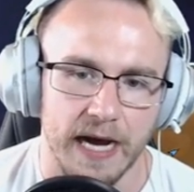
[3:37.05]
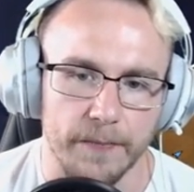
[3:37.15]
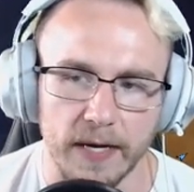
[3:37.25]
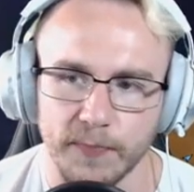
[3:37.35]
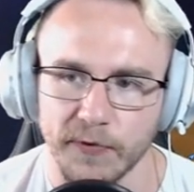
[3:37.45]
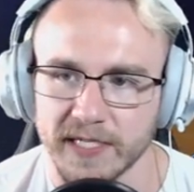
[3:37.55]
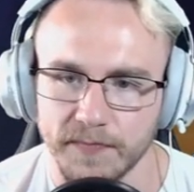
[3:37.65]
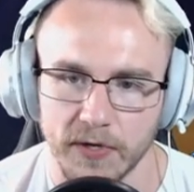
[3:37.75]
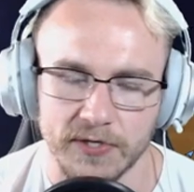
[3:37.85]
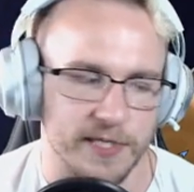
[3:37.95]
I brought poison
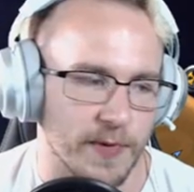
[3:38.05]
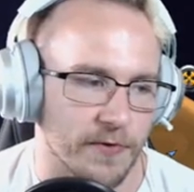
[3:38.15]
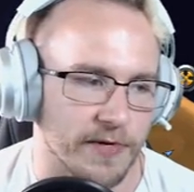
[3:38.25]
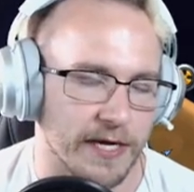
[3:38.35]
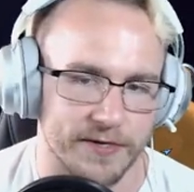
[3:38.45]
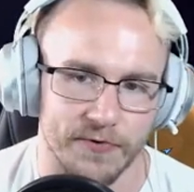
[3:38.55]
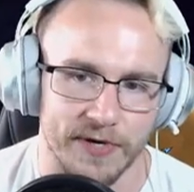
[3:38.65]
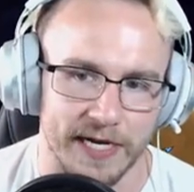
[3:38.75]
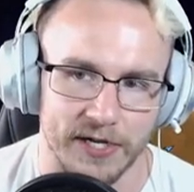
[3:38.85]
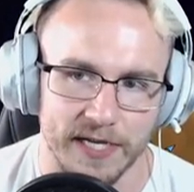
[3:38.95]
potions, but we're not
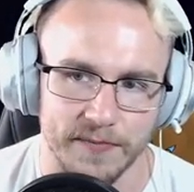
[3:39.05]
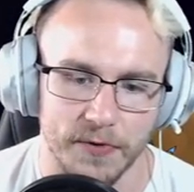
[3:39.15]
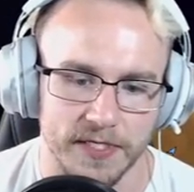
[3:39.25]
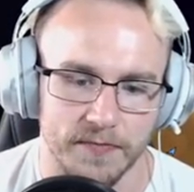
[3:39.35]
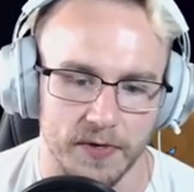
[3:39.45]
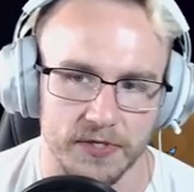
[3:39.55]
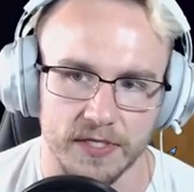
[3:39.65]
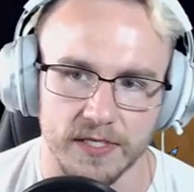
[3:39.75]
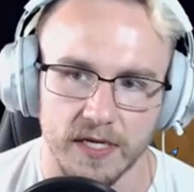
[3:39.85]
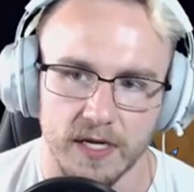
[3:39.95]
gonna need poison
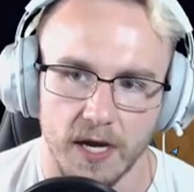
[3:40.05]
potions.